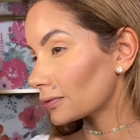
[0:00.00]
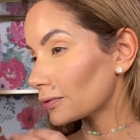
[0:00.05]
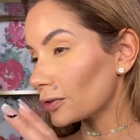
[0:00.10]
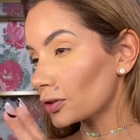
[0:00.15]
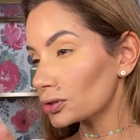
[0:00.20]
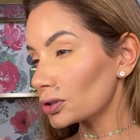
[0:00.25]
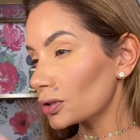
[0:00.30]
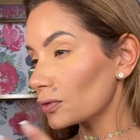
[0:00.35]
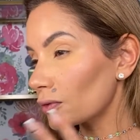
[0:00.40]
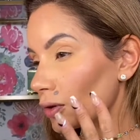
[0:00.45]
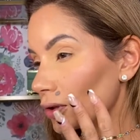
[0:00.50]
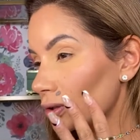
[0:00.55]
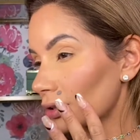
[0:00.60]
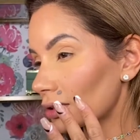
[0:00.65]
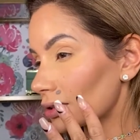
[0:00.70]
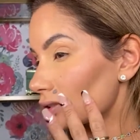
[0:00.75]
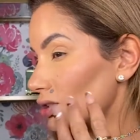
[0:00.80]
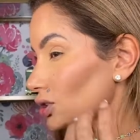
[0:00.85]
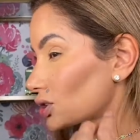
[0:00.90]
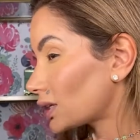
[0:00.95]
first of all,
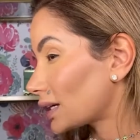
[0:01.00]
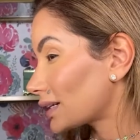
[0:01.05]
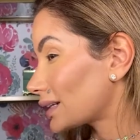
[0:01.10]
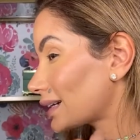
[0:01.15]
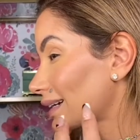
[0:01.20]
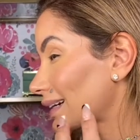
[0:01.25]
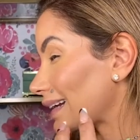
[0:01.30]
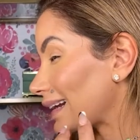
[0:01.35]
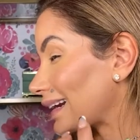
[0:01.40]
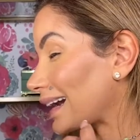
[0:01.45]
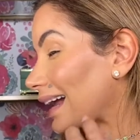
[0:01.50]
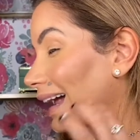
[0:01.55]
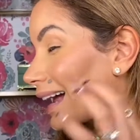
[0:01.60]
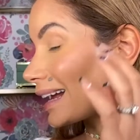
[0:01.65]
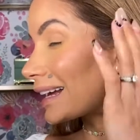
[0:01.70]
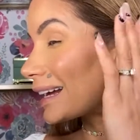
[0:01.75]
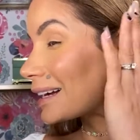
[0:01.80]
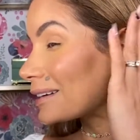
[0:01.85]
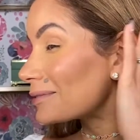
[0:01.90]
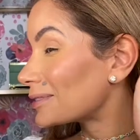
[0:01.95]
the shade again. I
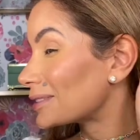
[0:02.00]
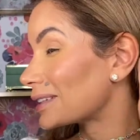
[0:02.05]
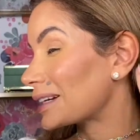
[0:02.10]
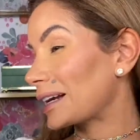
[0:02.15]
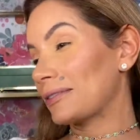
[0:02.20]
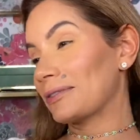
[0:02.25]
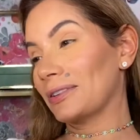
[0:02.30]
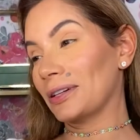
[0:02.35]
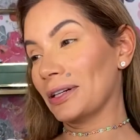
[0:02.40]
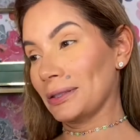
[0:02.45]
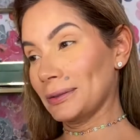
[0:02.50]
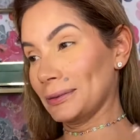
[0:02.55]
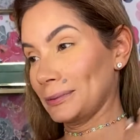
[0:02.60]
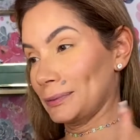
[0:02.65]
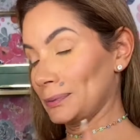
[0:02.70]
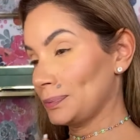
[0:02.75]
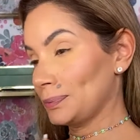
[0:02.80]
have never